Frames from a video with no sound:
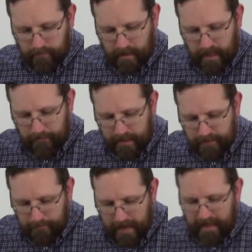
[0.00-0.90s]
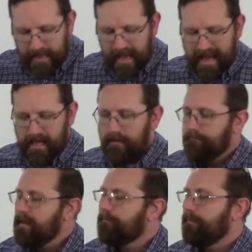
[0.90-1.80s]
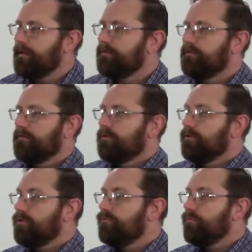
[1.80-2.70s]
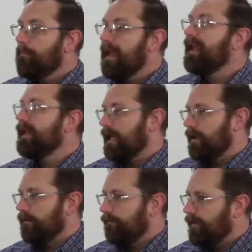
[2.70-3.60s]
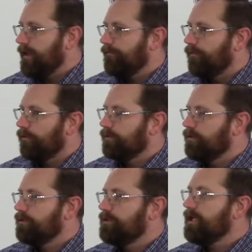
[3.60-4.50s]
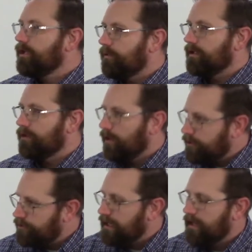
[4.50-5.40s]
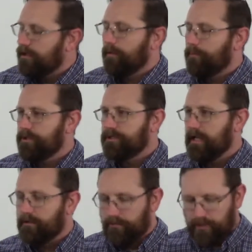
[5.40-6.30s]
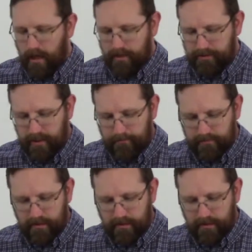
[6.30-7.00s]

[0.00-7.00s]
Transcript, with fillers: And it means making a commitment to remaining faithful, to continuing to understand and appreciate those concepts.